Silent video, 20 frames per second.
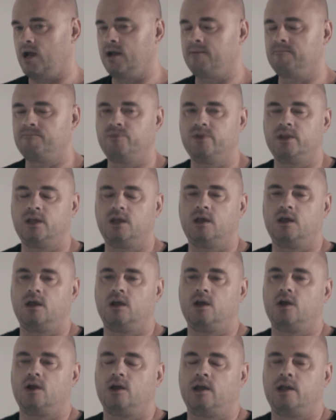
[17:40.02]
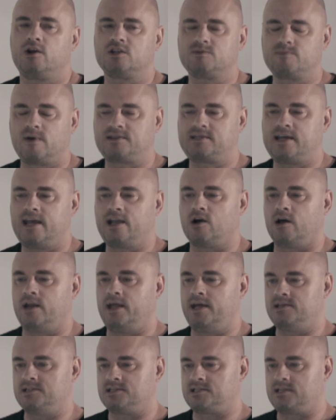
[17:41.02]
Okay. Here's my take
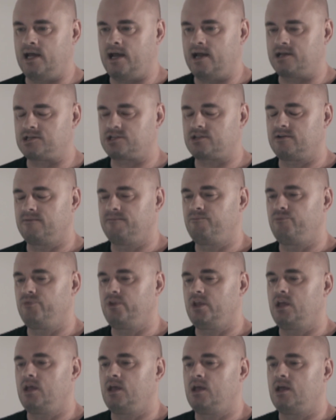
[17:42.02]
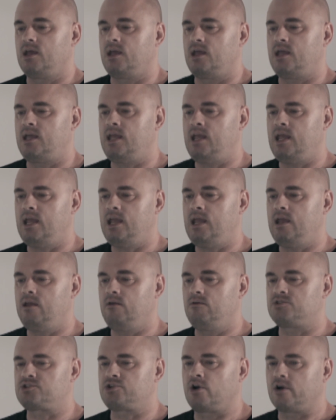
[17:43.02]
on Hidden Stash.
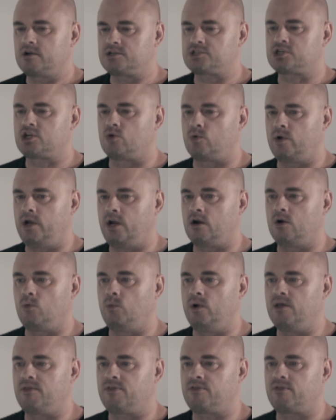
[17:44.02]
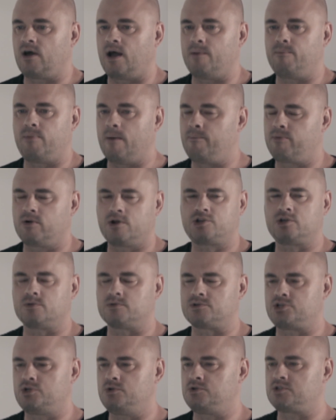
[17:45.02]
He started his career with, I'm pretty
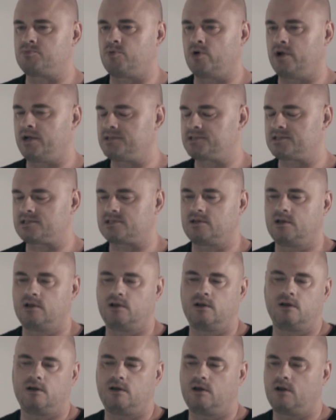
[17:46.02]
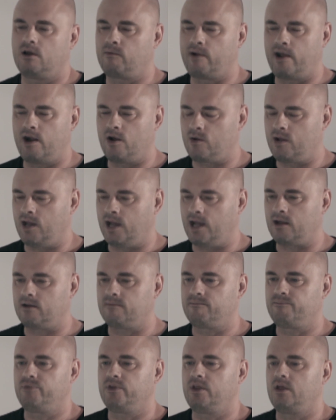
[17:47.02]
sure it was 2 sprints, ran okay.
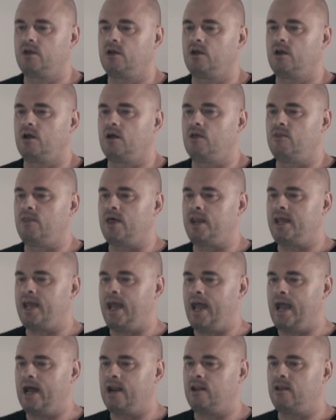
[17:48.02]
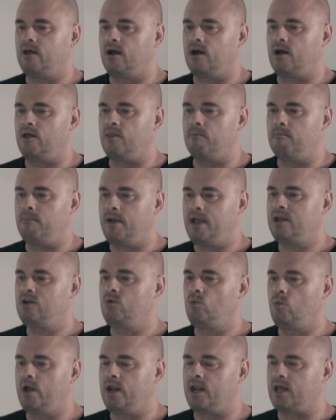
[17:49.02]
Then he had the
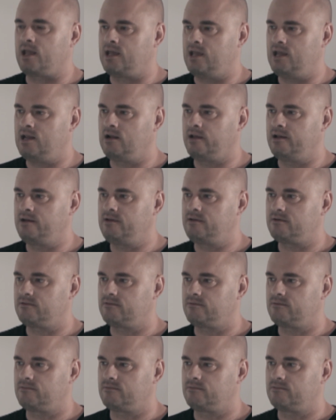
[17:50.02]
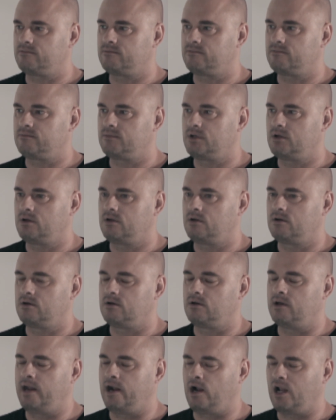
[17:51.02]
maiden win at Keeneland,
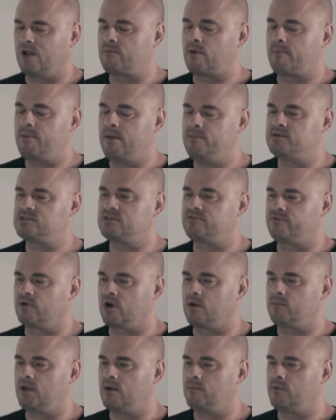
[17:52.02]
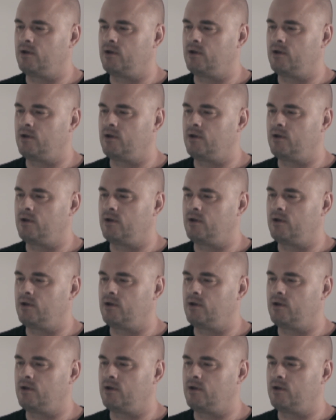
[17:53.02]
and I don't have my peepees in front of me.